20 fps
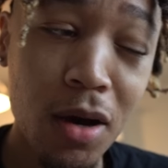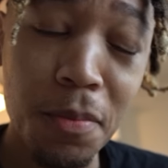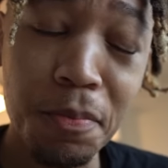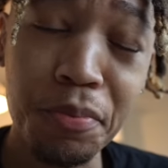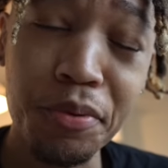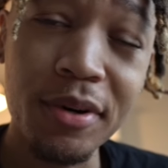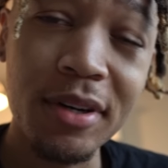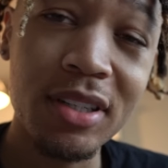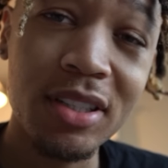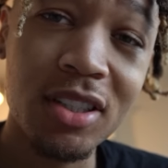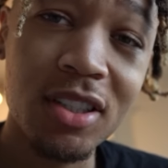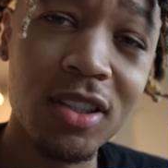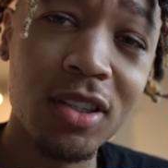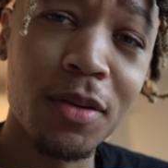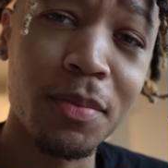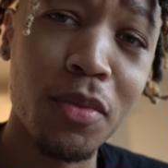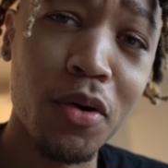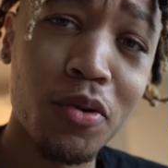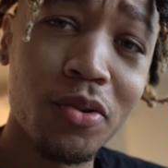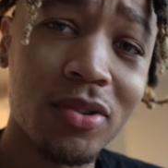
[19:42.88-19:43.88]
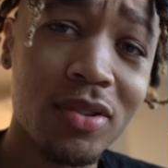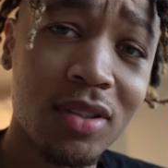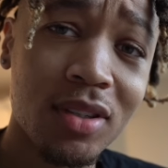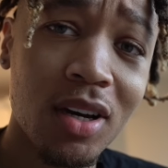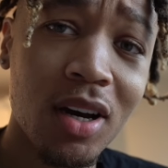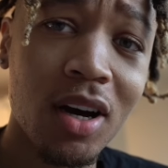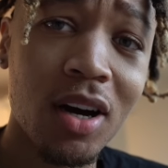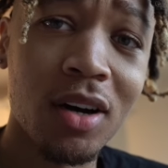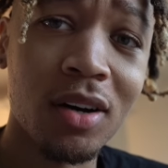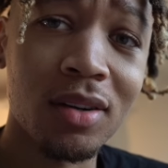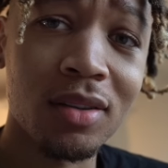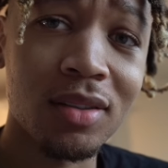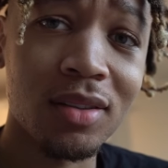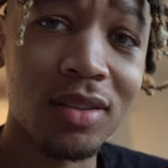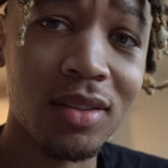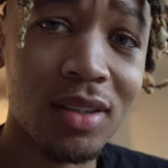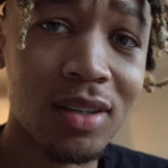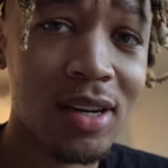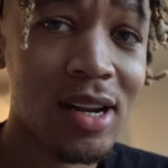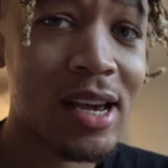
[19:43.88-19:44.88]
I'm pretty sure most of y'all
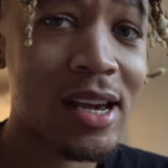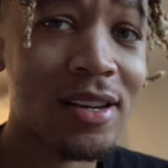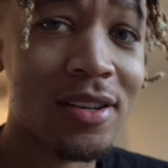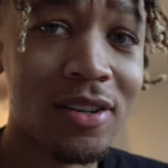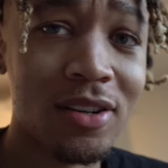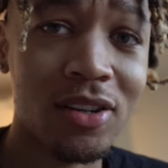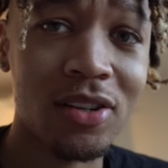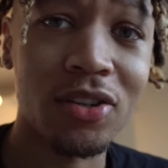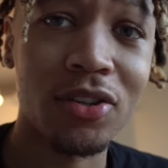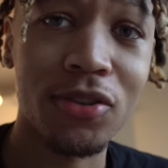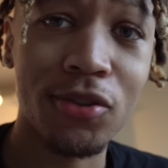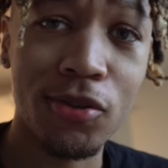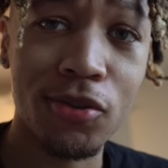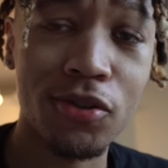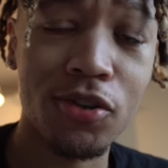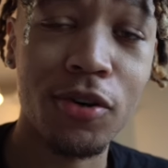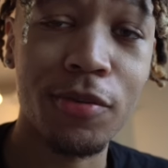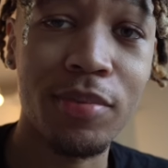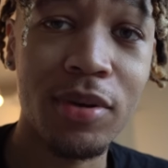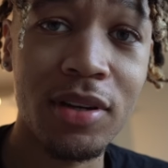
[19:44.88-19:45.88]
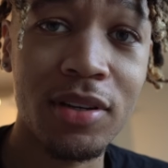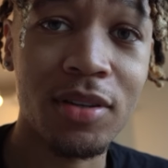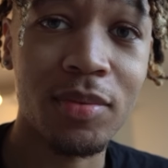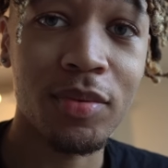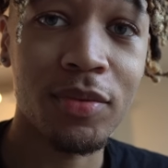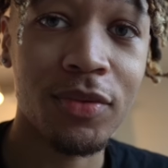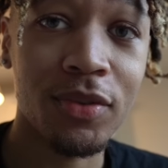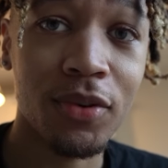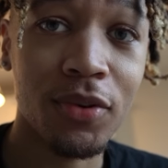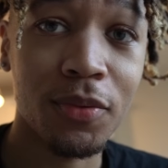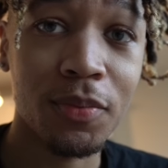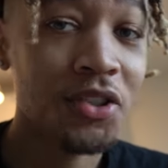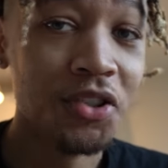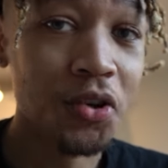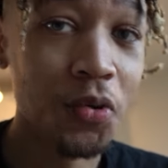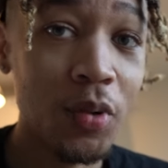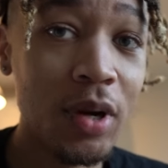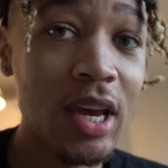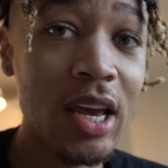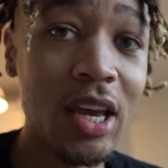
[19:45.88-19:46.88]
done ate a DiGiorno pizza before. So
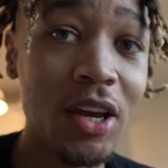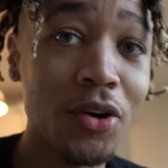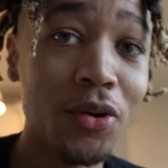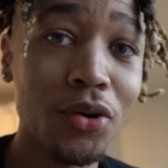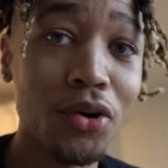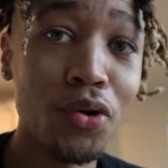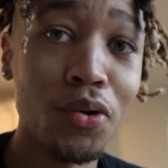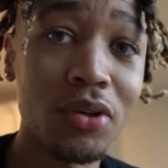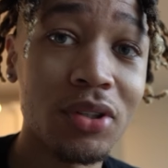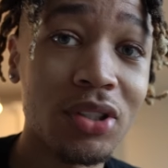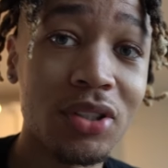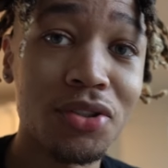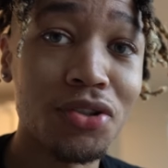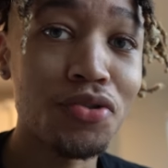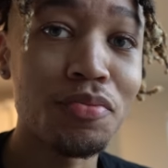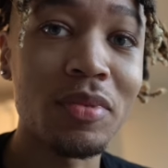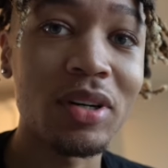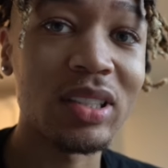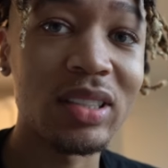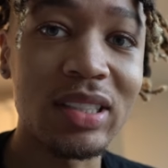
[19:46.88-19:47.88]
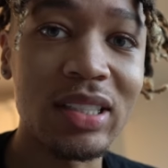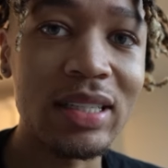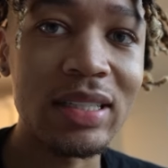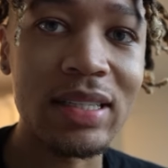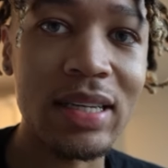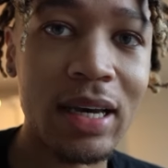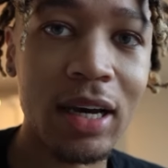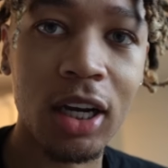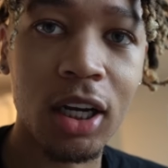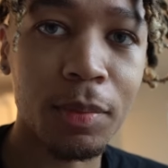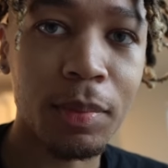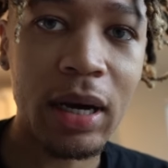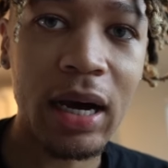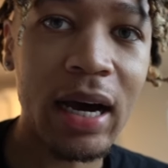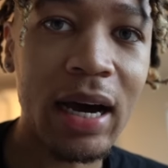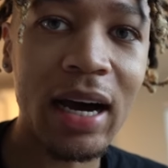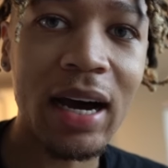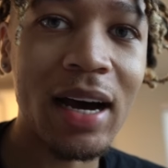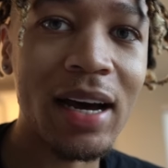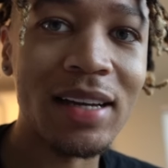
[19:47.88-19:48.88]
we ain't gonna go into too much detail about
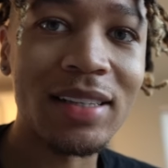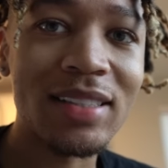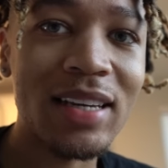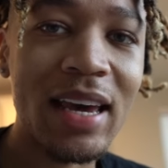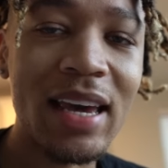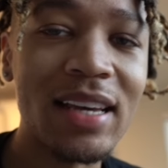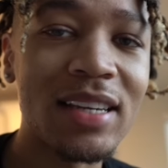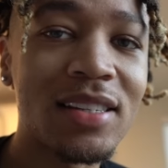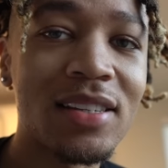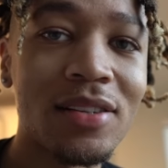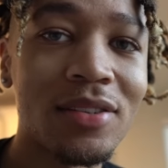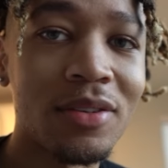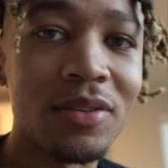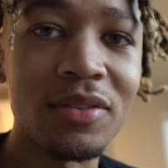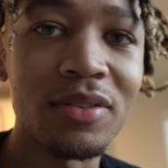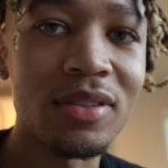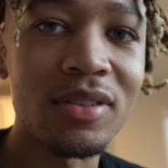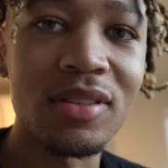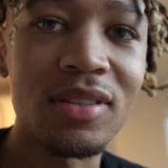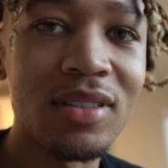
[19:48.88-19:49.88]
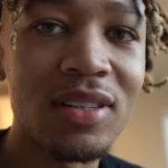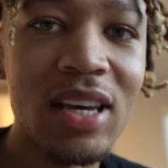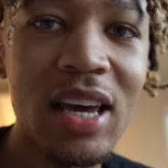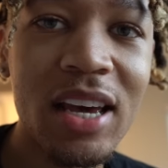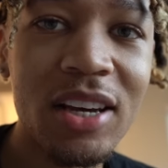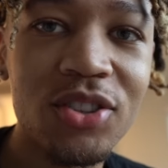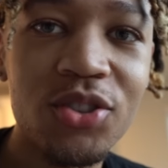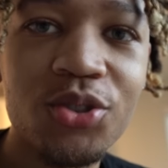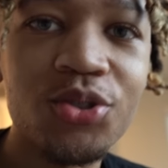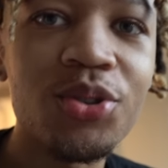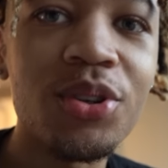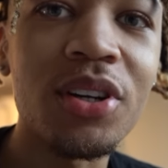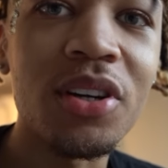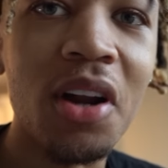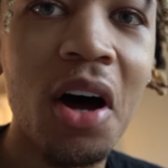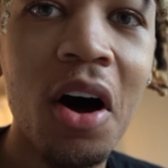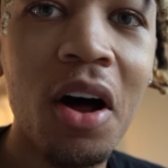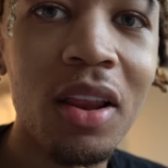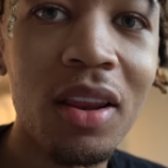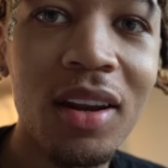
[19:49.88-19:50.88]
how it tastes and the, the texture and
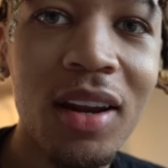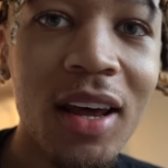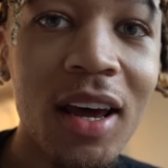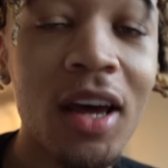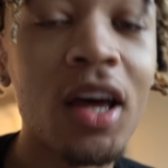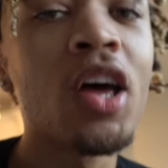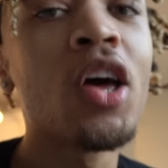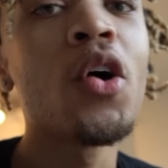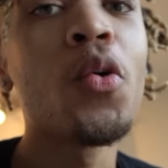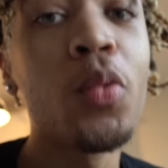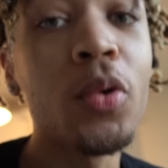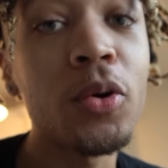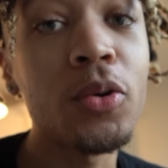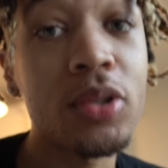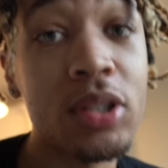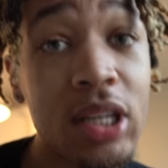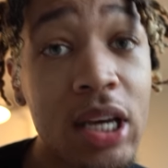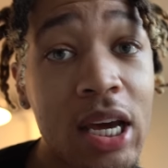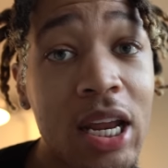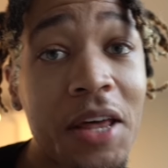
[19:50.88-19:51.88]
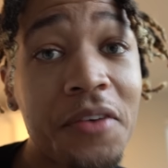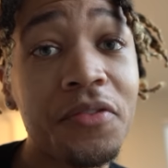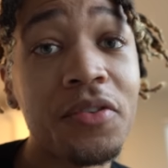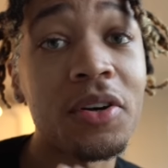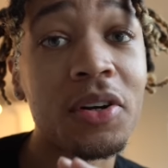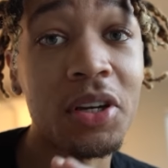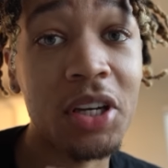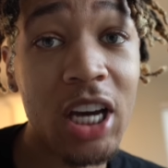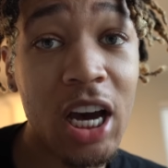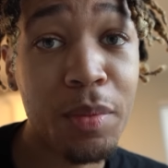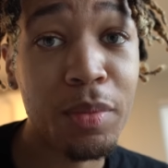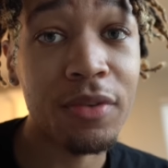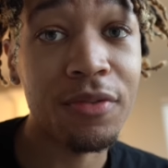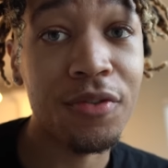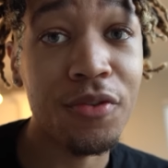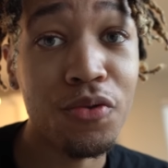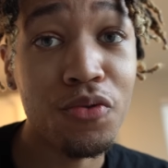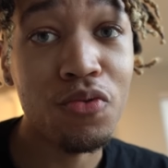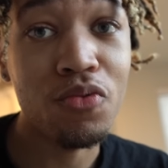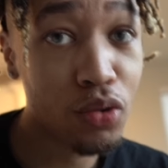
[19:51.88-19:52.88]
all of that. We're gonna say that for the gummy
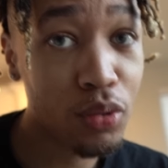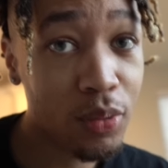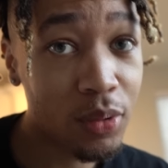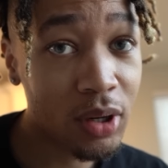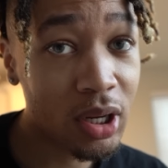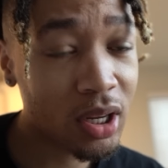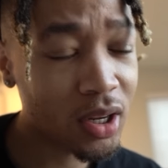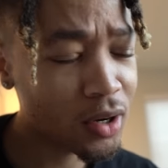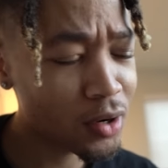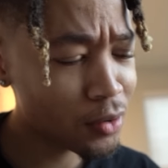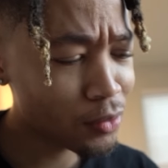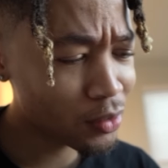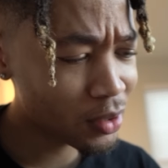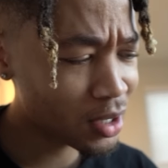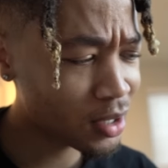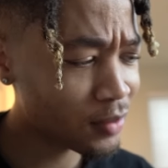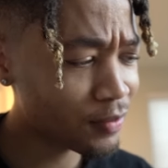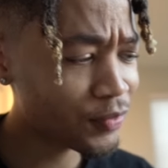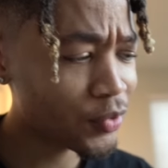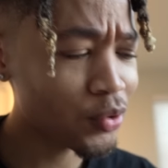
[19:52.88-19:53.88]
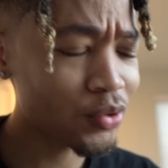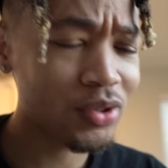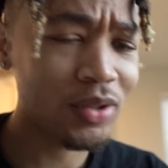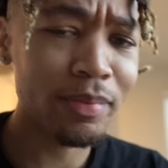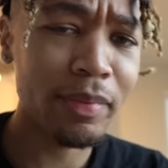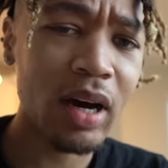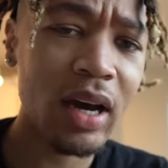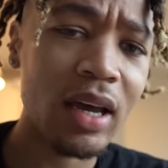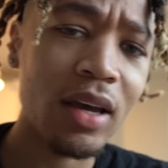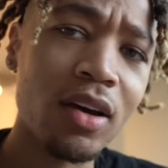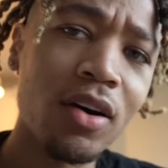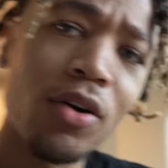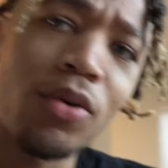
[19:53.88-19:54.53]
food. Quirinea, go and get them folks a bite.